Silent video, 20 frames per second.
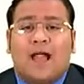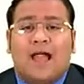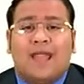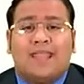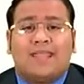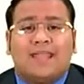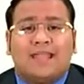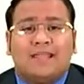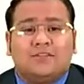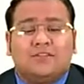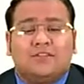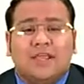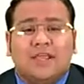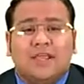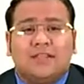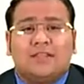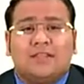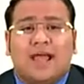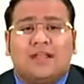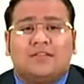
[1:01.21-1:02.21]
I can
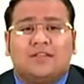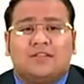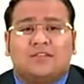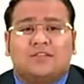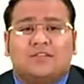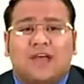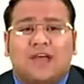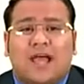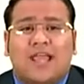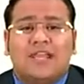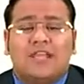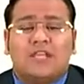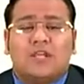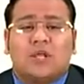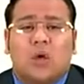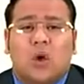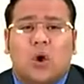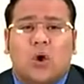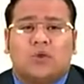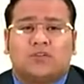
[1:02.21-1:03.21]
say that the sine,
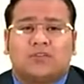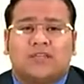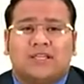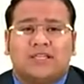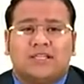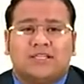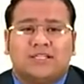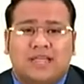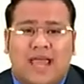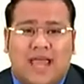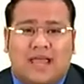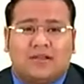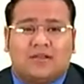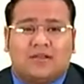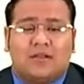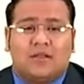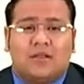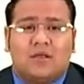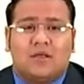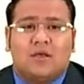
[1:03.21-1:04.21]
cos and tan
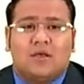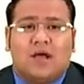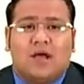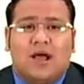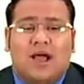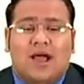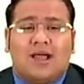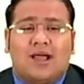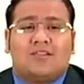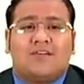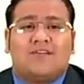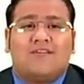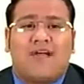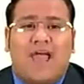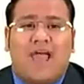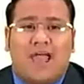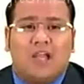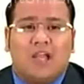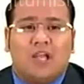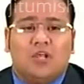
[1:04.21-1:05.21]
are the
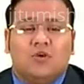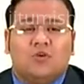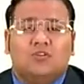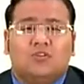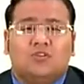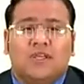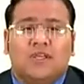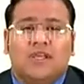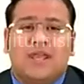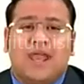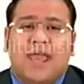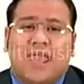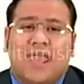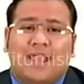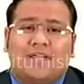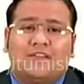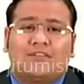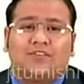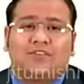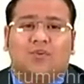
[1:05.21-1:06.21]
values in
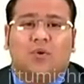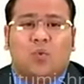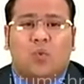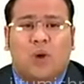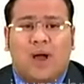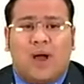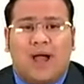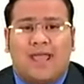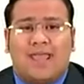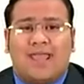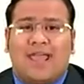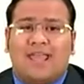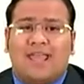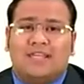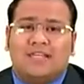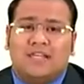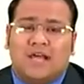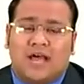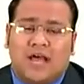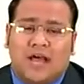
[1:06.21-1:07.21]
x, y
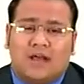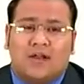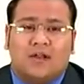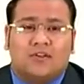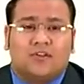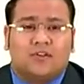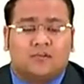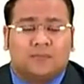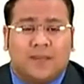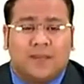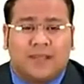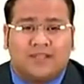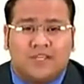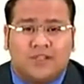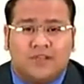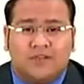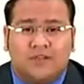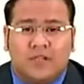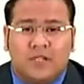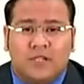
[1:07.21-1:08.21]
and r
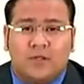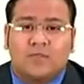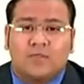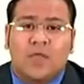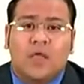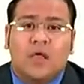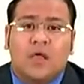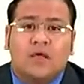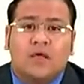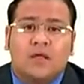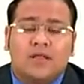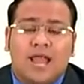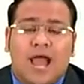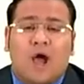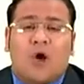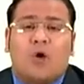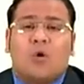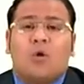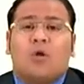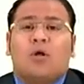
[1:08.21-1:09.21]
respectively.
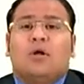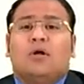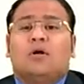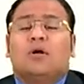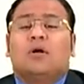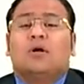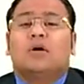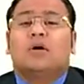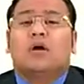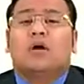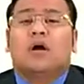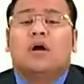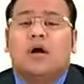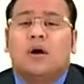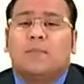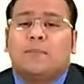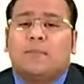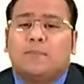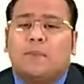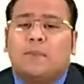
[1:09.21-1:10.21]
Now
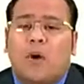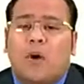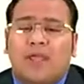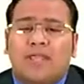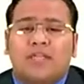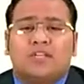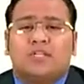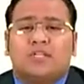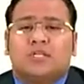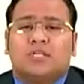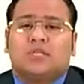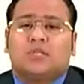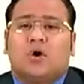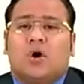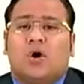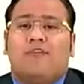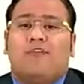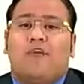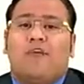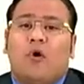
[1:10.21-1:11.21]
a point
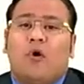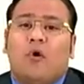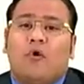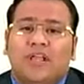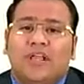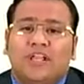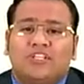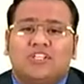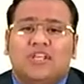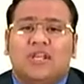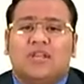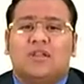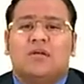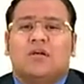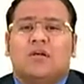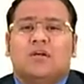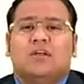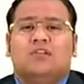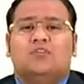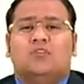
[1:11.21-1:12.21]
of origin
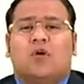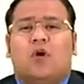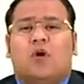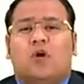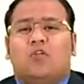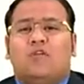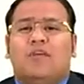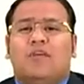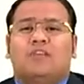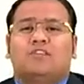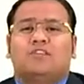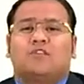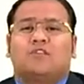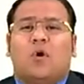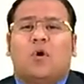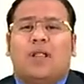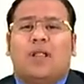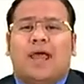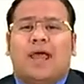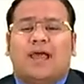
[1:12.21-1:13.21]
is always
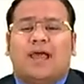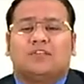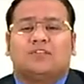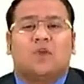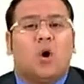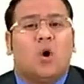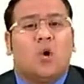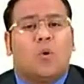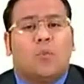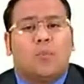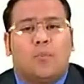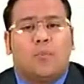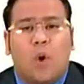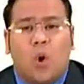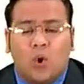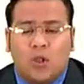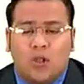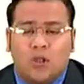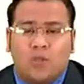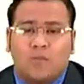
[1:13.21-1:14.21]
called as
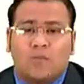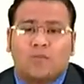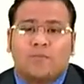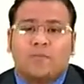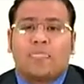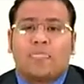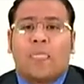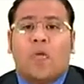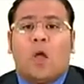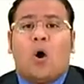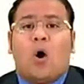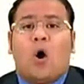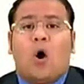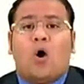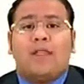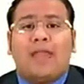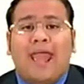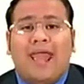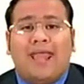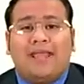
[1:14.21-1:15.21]
pole.
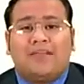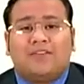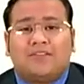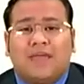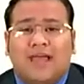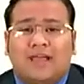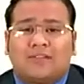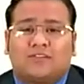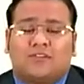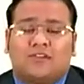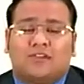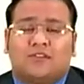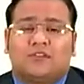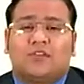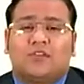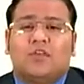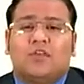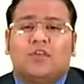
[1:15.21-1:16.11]
On x-axis